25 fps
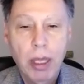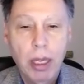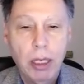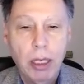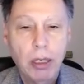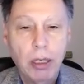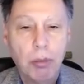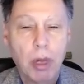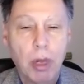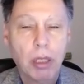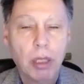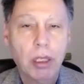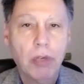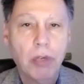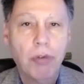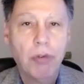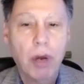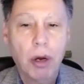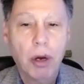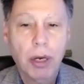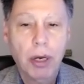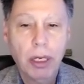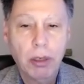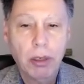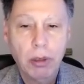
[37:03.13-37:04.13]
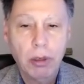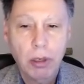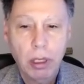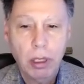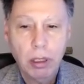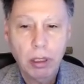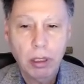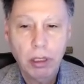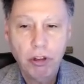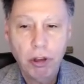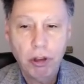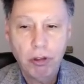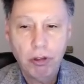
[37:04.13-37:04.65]
In the multivariate
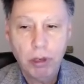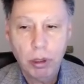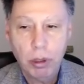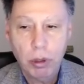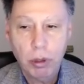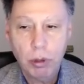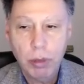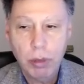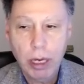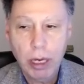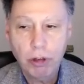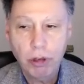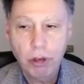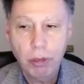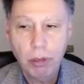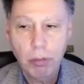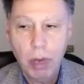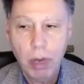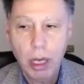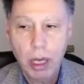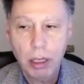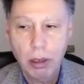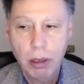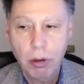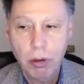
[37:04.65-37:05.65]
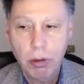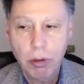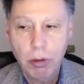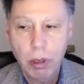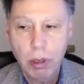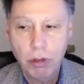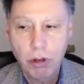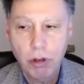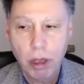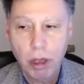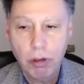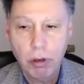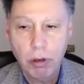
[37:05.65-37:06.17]
logistic regression models
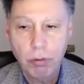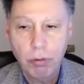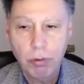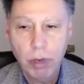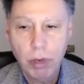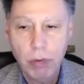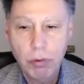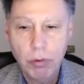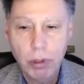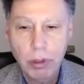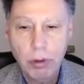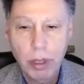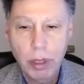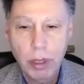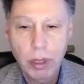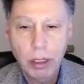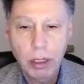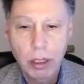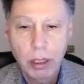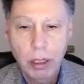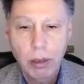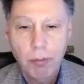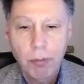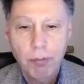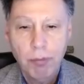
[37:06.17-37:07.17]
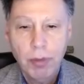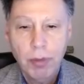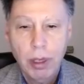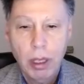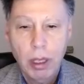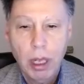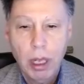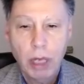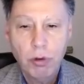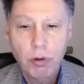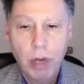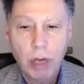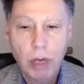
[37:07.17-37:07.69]
adjusted for everything,
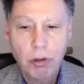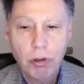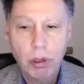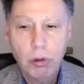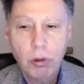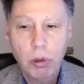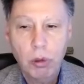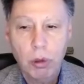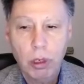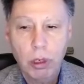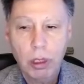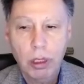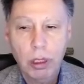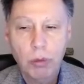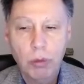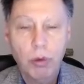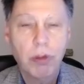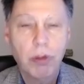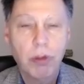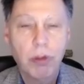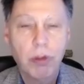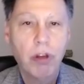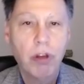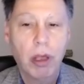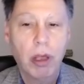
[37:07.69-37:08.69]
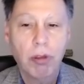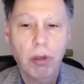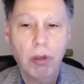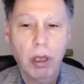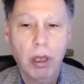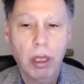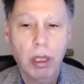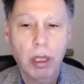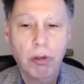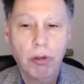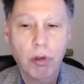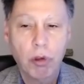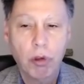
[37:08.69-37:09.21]
hydroxychloroquine was
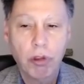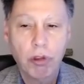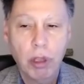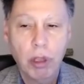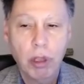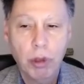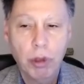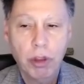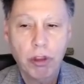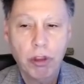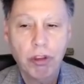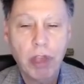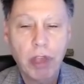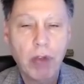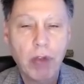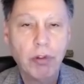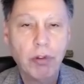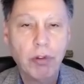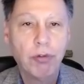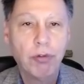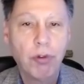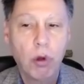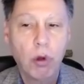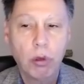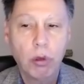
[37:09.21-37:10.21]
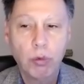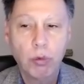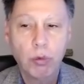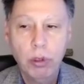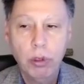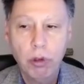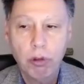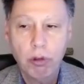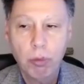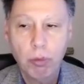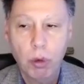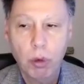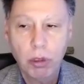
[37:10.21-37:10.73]
associated with a 7-fold
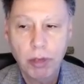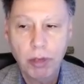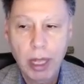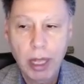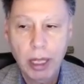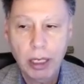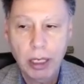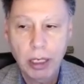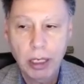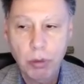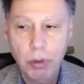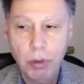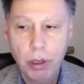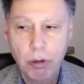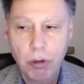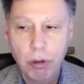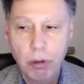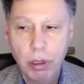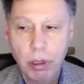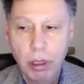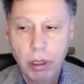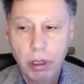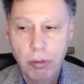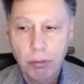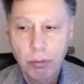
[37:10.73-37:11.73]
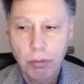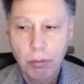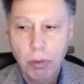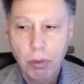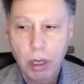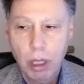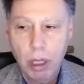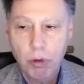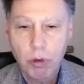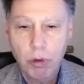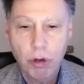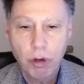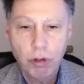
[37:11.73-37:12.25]
reduced mortality risk,
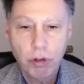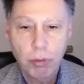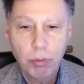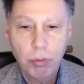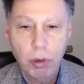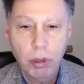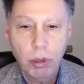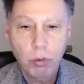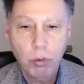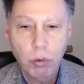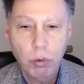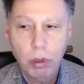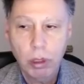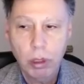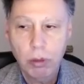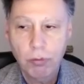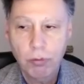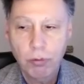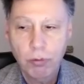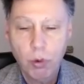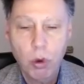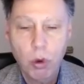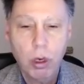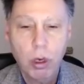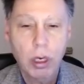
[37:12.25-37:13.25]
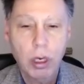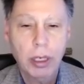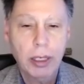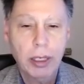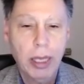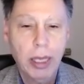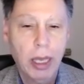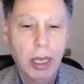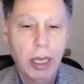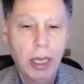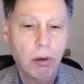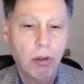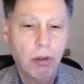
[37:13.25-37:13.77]
odds ratio 0.14,
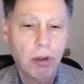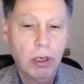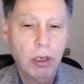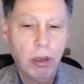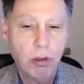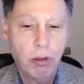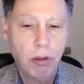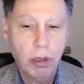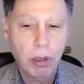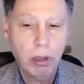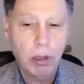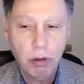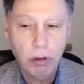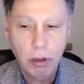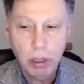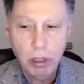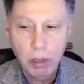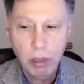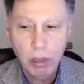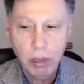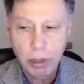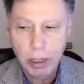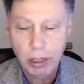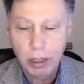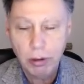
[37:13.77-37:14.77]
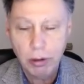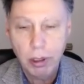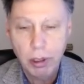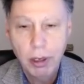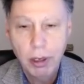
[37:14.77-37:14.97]
again statistically significant.